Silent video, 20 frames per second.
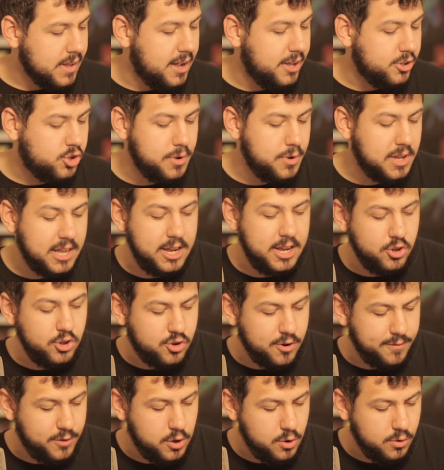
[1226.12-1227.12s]
doing an
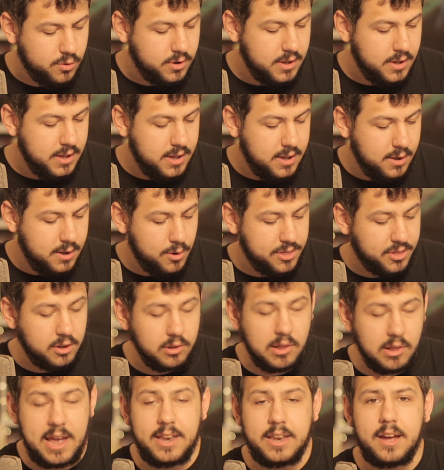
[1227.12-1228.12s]
interview with
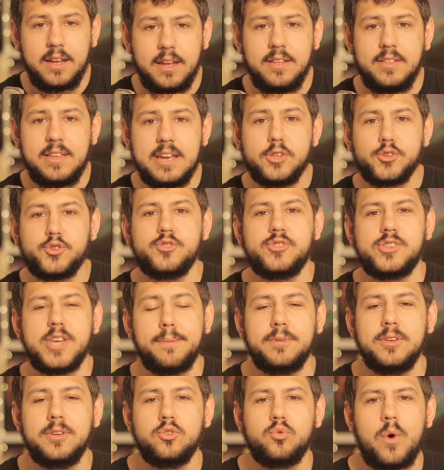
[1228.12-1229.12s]
Glenn in The
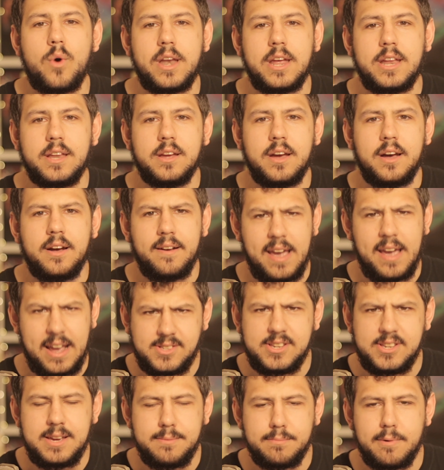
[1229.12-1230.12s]
Intercept in
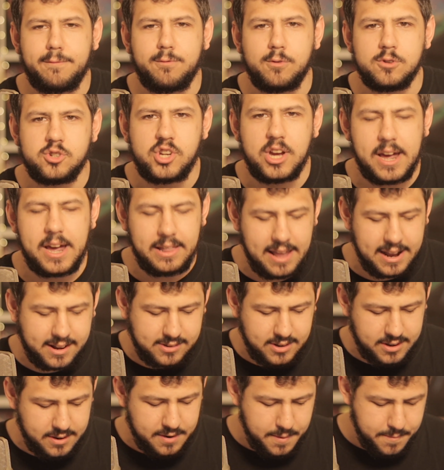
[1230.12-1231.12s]
2018 before she got
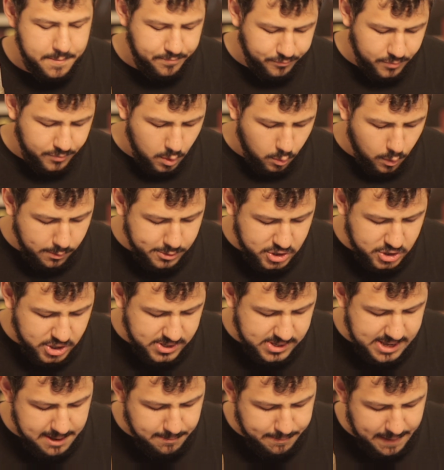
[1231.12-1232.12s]
elected, what was she
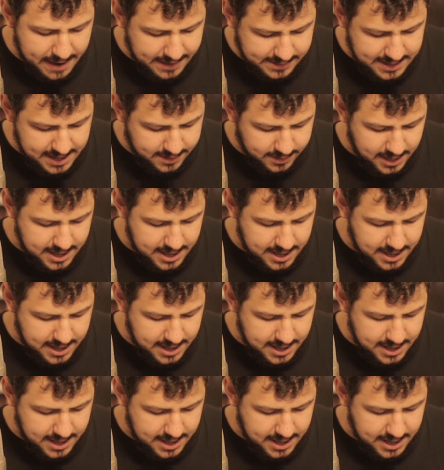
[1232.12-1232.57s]
saying back then?